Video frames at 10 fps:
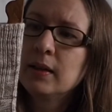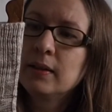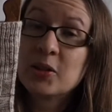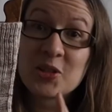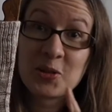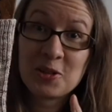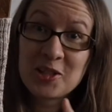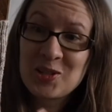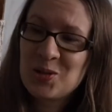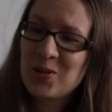there's
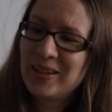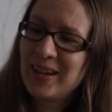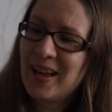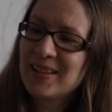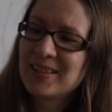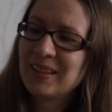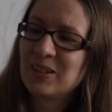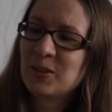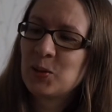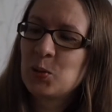also a nice
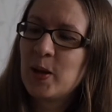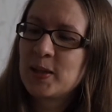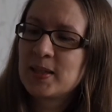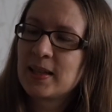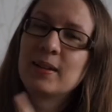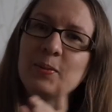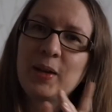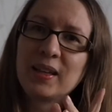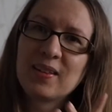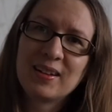little twist that'll
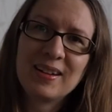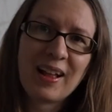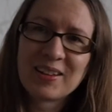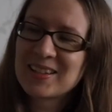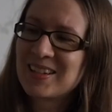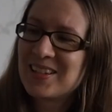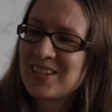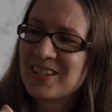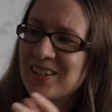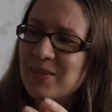make the
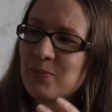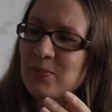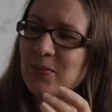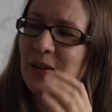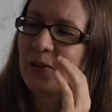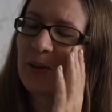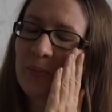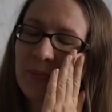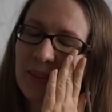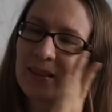stitching, or
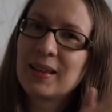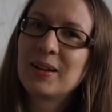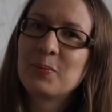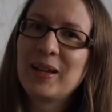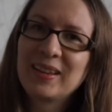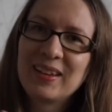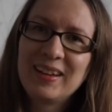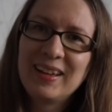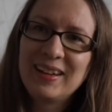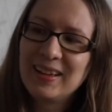that'll make the
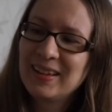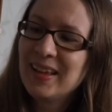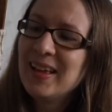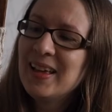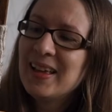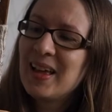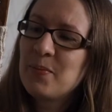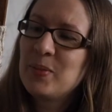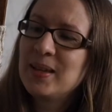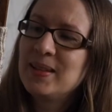knitting a
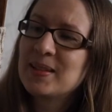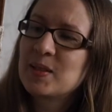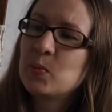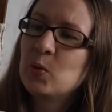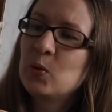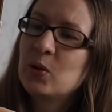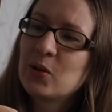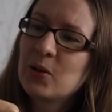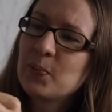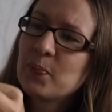bit
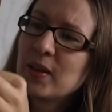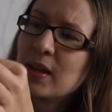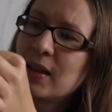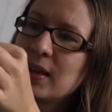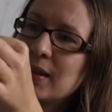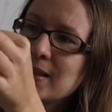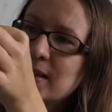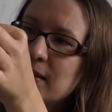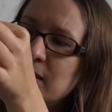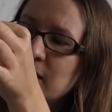smoother, is
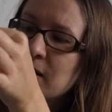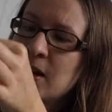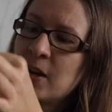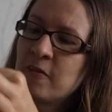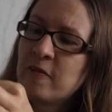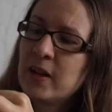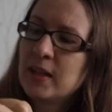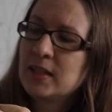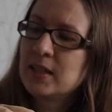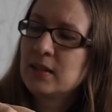that the cuff
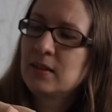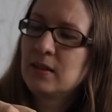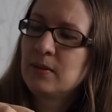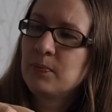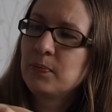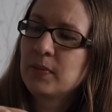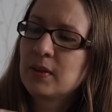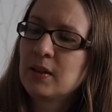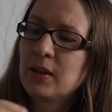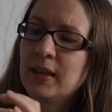until
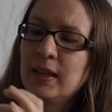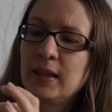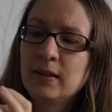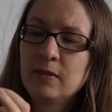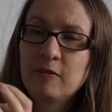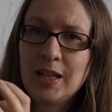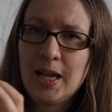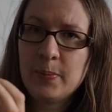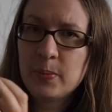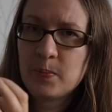the heel
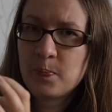flap